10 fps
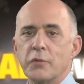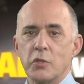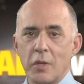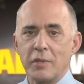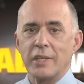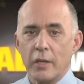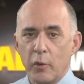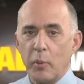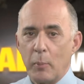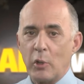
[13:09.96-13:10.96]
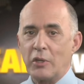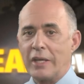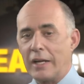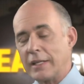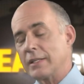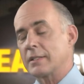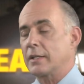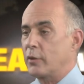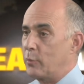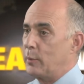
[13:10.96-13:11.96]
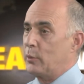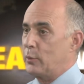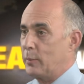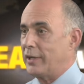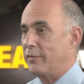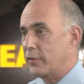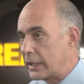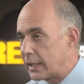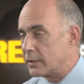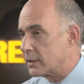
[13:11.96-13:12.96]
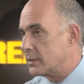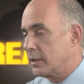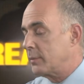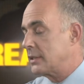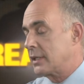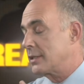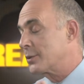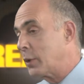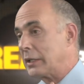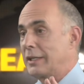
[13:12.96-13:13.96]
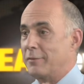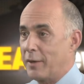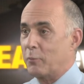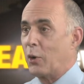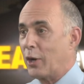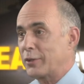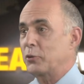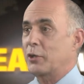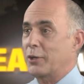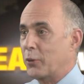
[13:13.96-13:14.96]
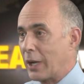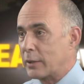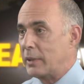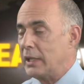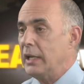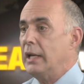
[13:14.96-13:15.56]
for some of the younger people in the audience and other people who might forget, just let me say this quickly. If I'm wrong, you can correct me.